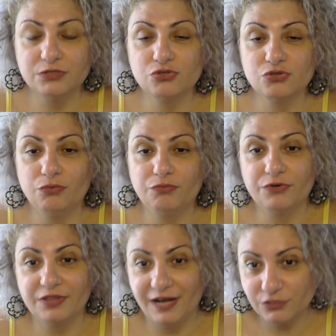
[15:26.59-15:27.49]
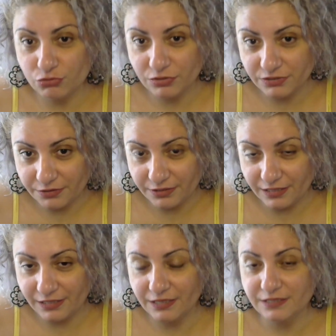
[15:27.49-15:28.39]
So for the last 23
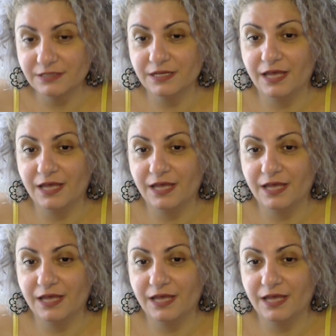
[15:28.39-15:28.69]
years,